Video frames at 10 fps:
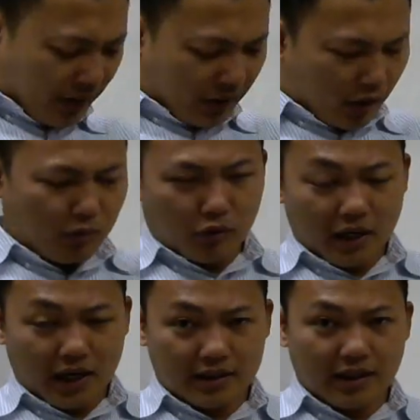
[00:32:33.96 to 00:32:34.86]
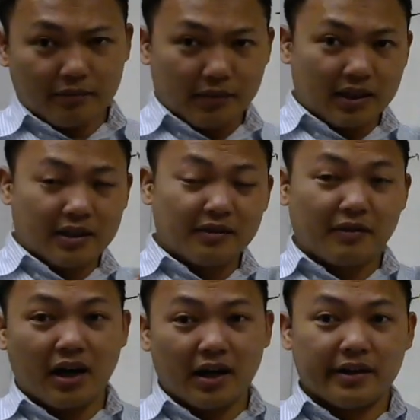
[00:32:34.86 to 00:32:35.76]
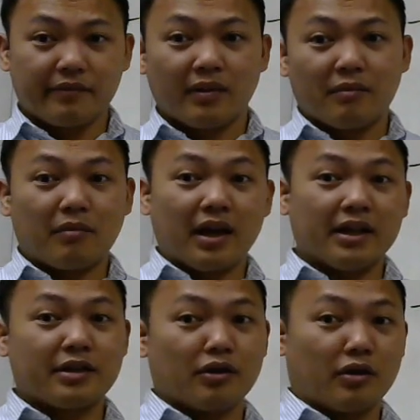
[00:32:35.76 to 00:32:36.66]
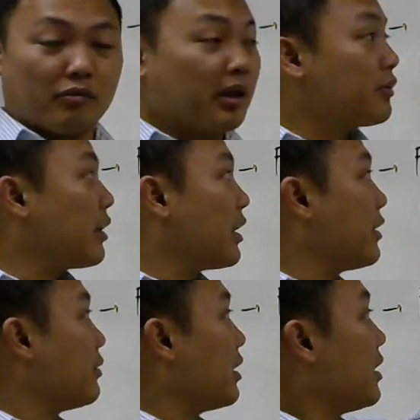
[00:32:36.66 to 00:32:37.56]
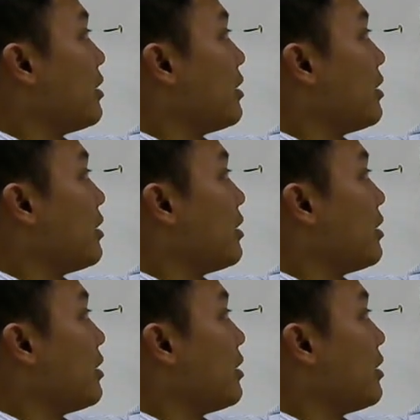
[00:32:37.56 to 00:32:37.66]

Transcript: normalize. That means divide by x norm, right, to get unit.